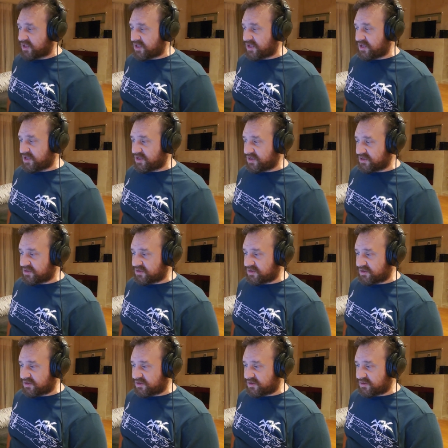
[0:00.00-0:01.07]
And
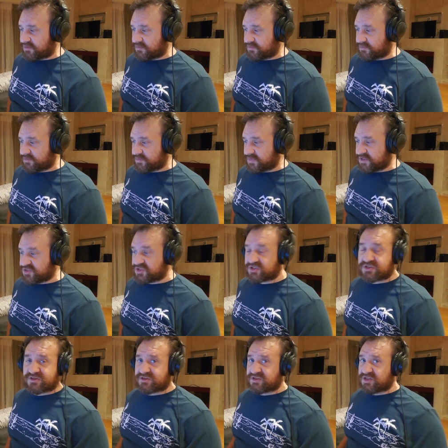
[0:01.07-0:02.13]
he's
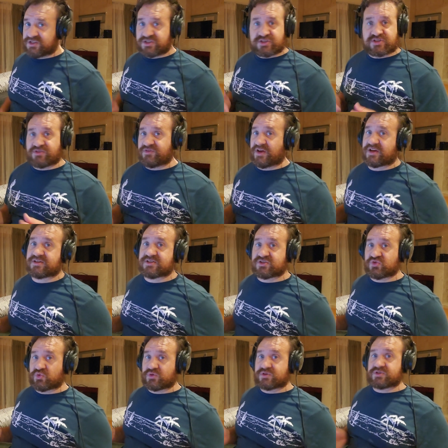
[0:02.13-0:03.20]
just a vast
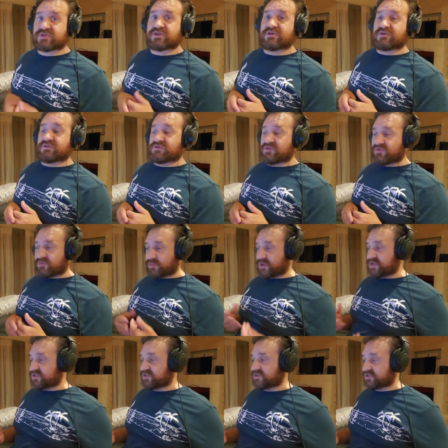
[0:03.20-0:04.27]
source of
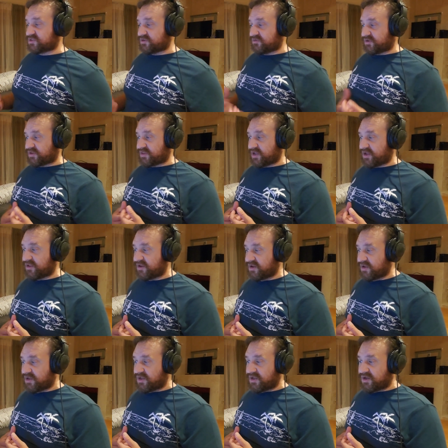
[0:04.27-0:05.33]
information, stuff like that.
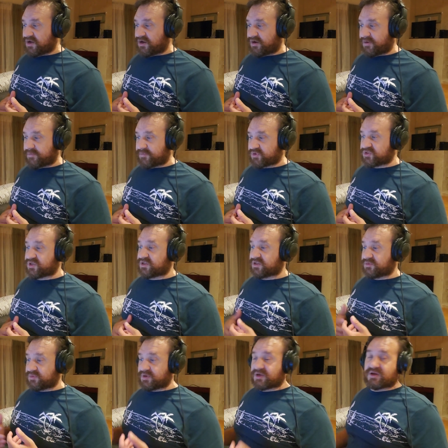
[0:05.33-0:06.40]

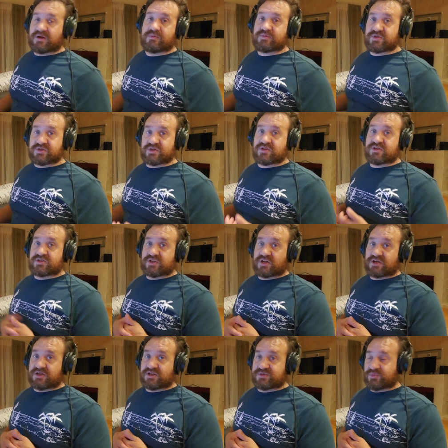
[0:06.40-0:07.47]
Particularly when it comes to the
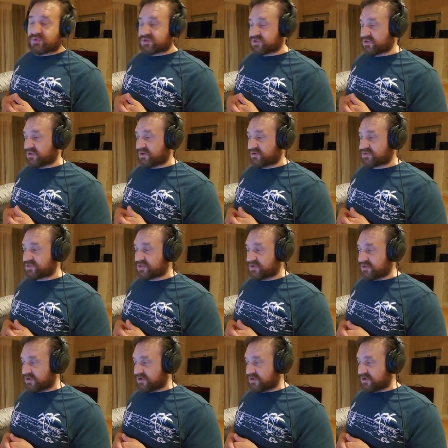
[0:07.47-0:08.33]
Chinese martial arts.